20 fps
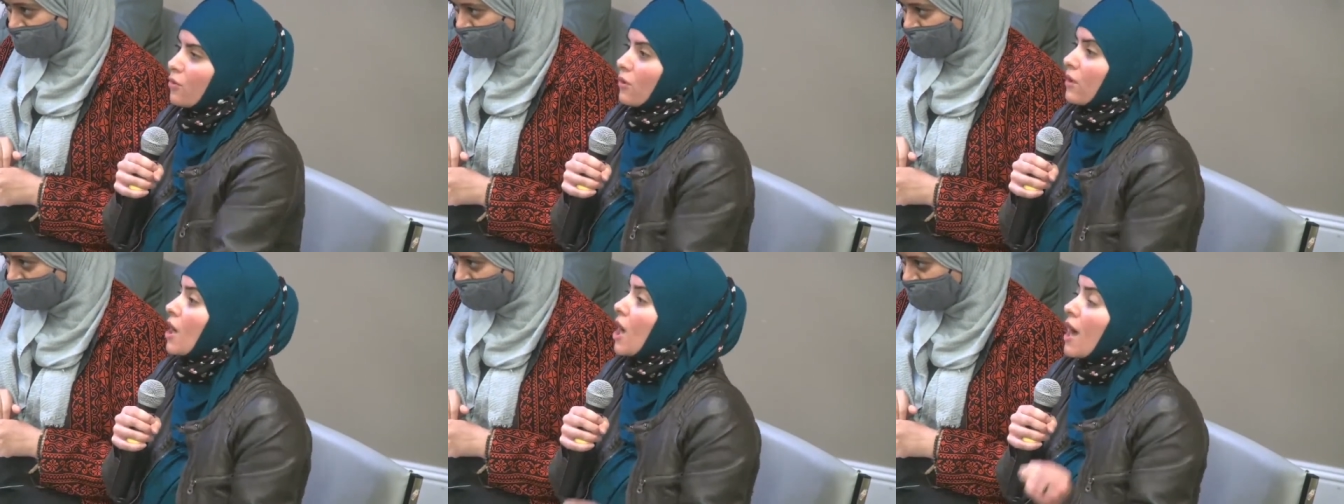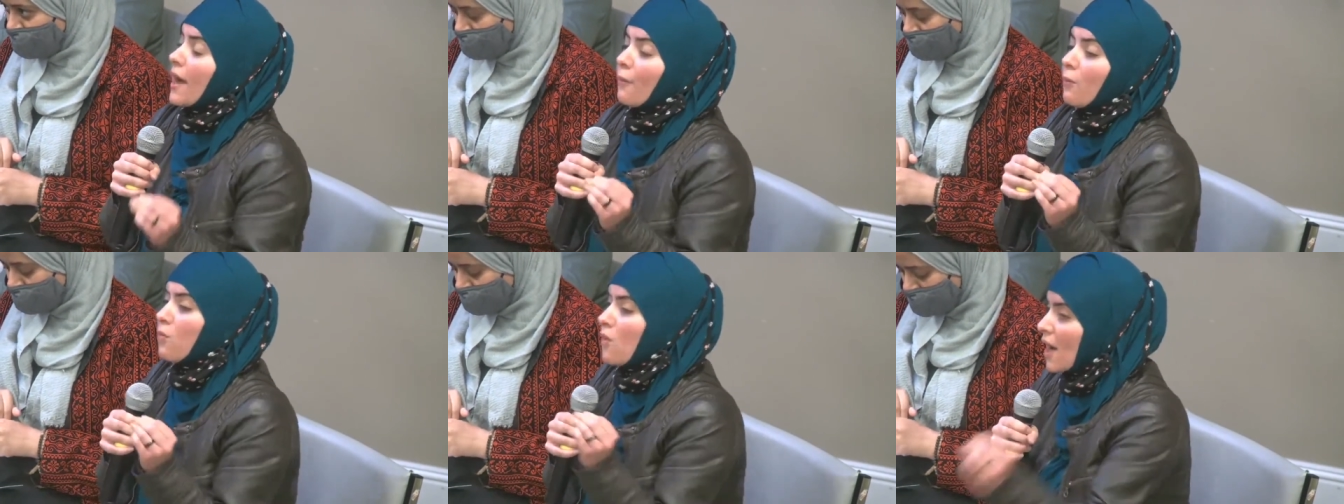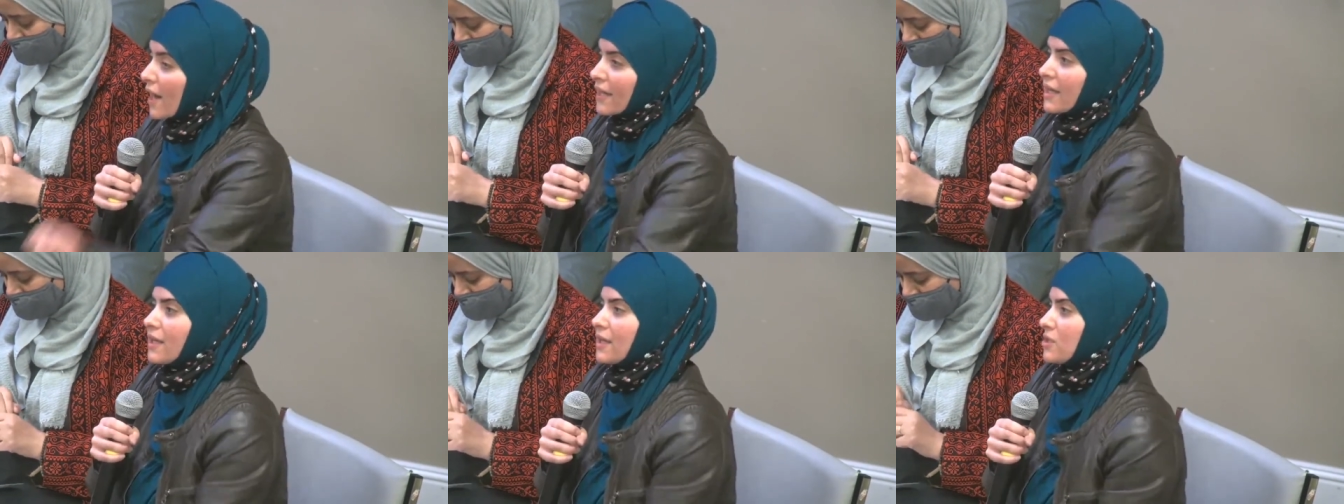or
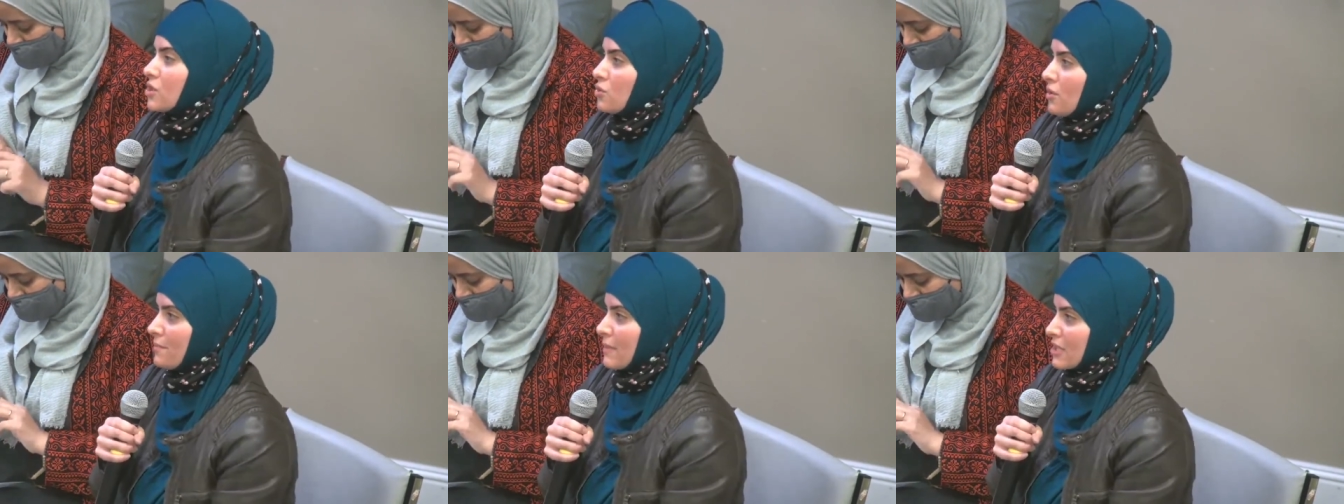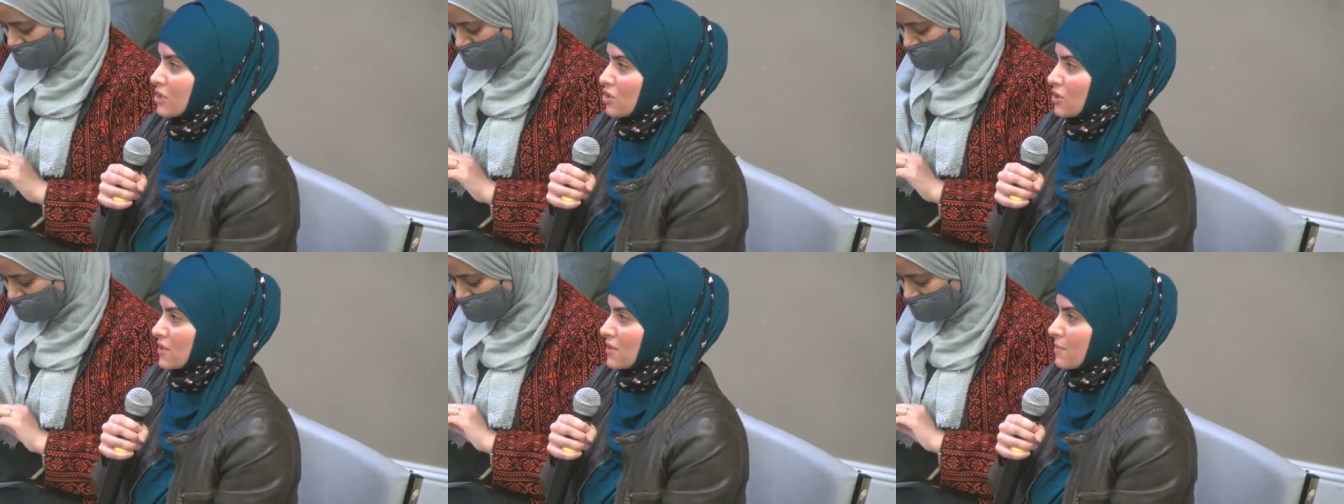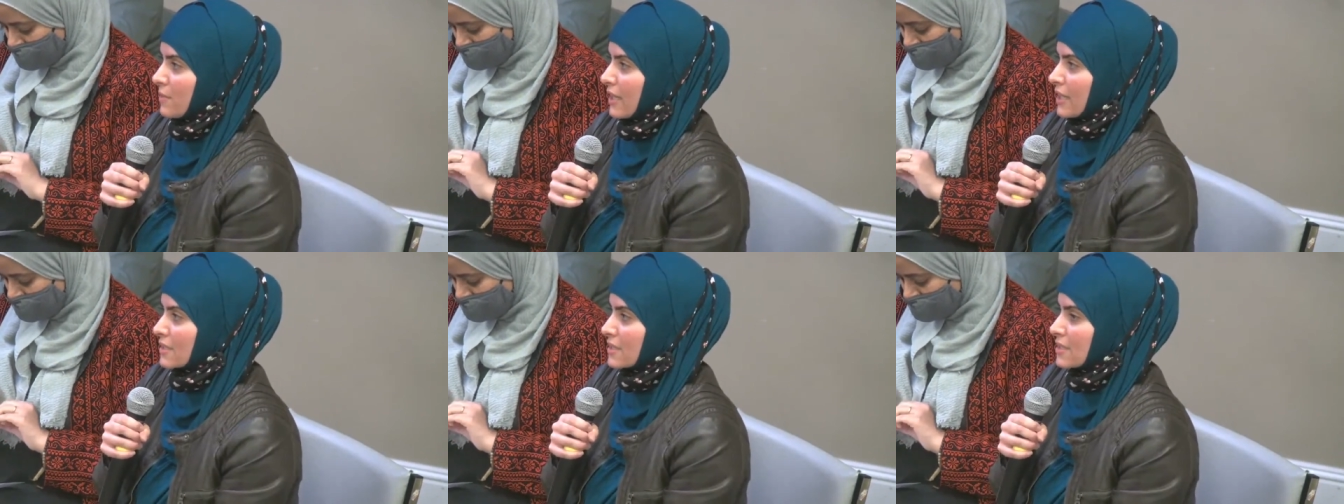walking into a masjid
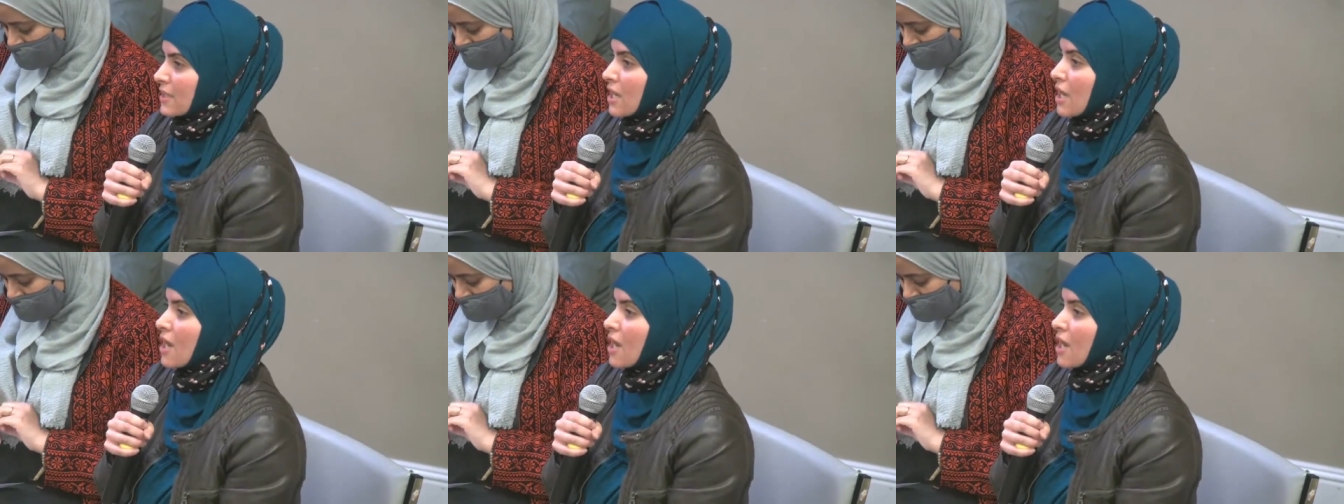space.